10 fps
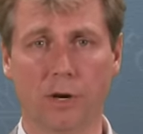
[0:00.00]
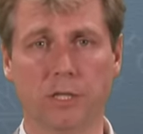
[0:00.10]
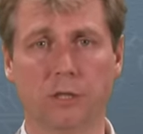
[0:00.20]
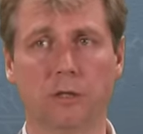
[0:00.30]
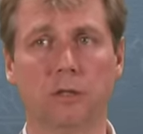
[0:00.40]

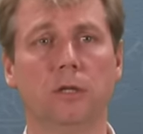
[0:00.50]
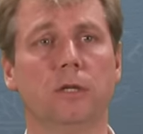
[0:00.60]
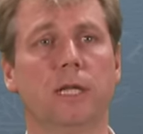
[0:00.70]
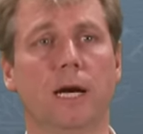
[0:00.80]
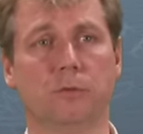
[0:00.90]
Pressure
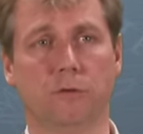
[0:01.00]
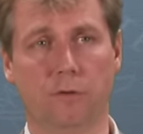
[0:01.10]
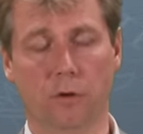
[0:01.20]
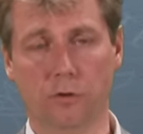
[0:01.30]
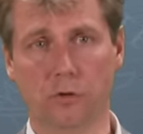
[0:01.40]
times
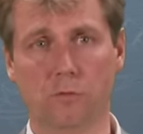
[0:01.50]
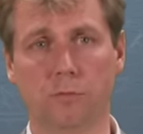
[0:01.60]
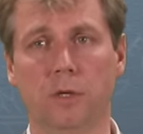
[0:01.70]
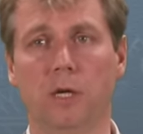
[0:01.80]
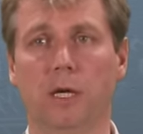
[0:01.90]

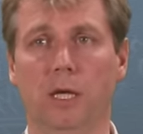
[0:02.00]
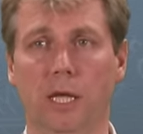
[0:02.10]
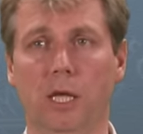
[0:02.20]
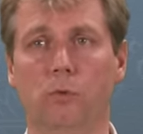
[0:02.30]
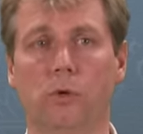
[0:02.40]
volume
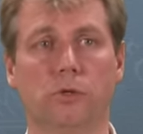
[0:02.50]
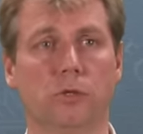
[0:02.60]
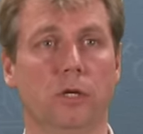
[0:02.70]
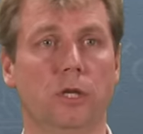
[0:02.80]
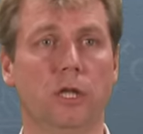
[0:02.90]

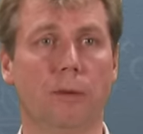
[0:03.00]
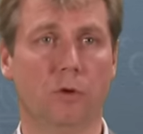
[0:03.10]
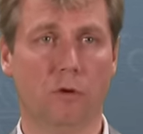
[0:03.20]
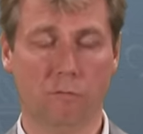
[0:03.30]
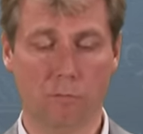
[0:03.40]
equals the
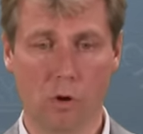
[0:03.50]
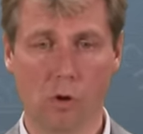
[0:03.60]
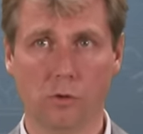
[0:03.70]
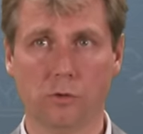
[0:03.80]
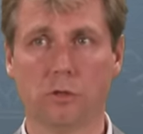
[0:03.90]
number of
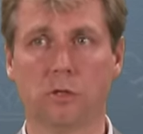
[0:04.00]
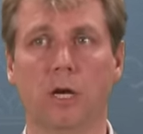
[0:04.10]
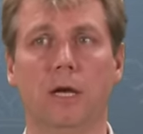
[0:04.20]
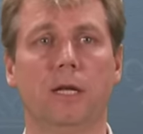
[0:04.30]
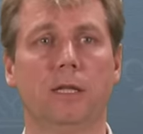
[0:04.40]
moles
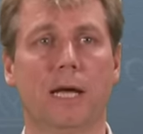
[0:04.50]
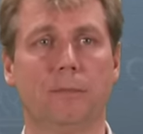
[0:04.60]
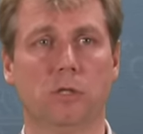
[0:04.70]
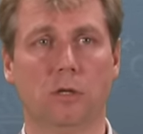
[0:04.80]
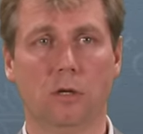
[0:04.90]

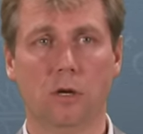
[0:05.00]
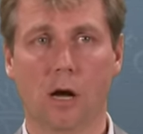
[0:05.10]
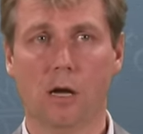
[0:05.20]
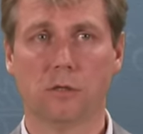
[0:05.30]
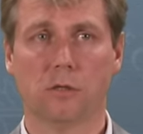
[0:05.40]
times the
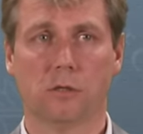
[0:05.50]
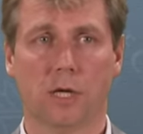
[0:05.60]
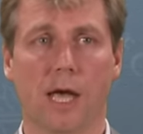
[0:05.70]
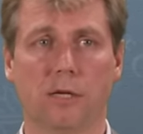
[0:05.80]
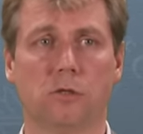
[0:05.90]

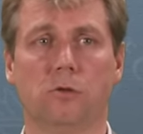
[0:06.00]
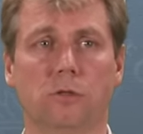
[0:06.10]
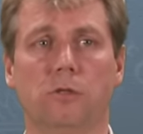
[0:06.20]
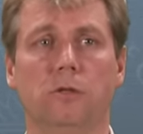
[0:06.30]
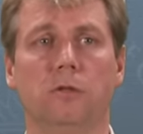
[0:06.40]
gas
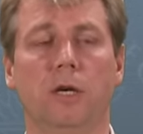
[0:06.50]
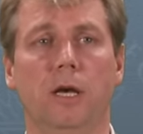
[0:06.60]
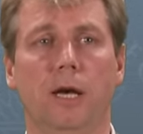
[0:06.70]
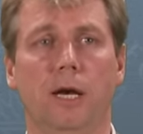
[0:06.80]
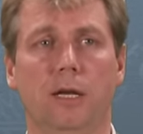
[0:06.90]
constant,
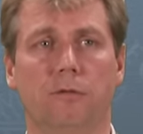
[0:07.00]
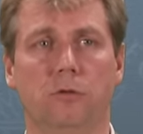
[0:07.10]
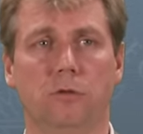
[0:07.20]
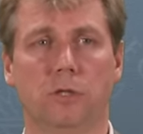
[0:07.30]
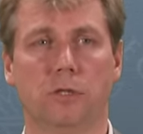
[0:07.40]
and
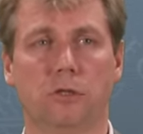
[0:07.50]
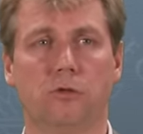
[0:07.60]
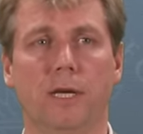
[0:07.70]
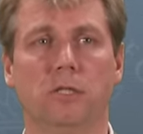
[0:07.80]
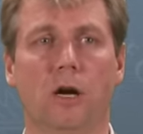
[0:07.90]
I've used a
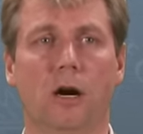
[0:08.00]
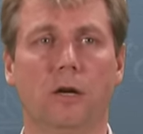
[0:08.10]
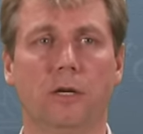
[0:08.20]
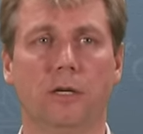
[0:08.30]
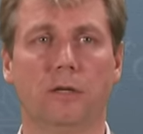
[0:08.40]
strange
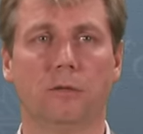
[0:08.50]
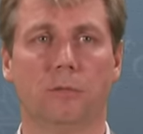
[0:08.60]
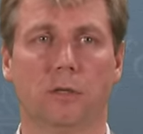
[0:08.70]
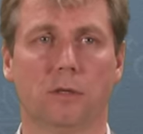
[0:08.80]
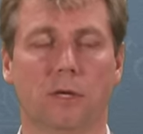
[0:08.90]
R here,
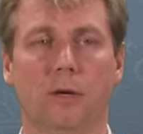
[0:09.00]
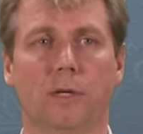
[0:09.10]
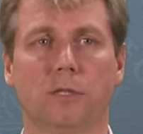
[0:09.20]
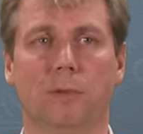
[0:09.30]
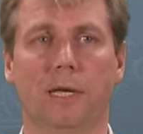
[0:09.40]
but I
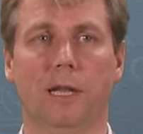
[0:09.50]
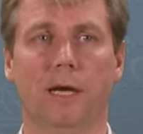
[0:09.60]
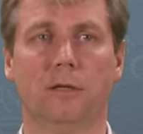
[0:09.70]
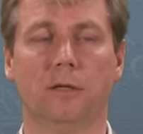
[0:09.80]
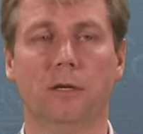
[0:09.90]
will explain
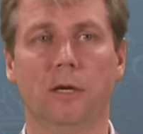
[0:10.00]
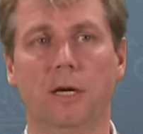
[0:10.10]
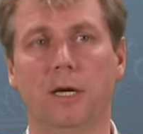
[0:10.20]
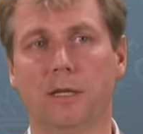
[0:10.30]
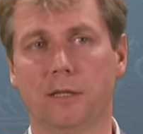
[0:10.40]
later,
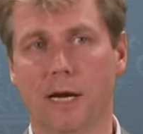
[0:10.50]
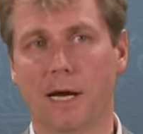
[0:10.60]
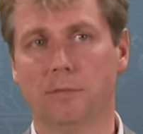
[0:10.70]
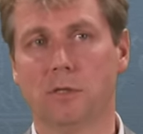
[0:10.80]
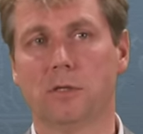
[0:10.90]

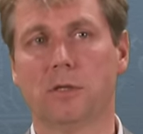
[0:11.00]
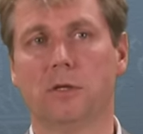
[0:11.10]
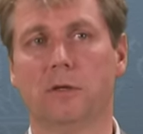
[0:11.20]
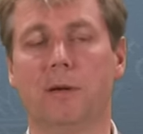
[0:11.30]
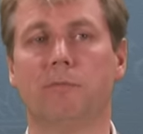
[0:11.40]
times
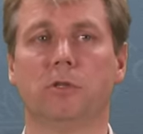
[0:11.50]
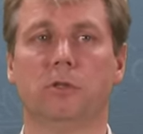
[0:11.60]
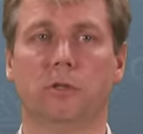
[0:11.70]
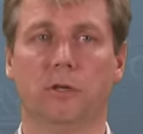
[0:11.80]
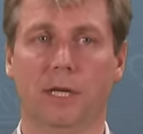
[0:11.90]
the
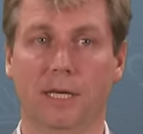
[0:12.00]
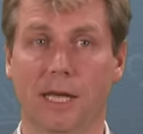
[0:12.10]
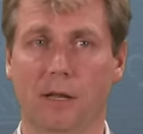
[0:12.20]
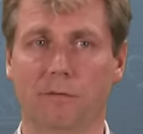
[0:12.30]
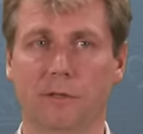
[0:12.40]
temperature in
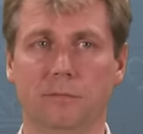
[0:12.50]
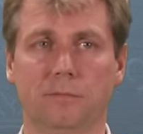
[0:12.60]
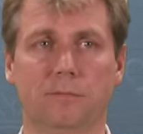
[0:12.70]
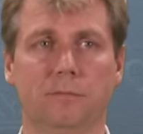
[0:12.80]
Kelvin.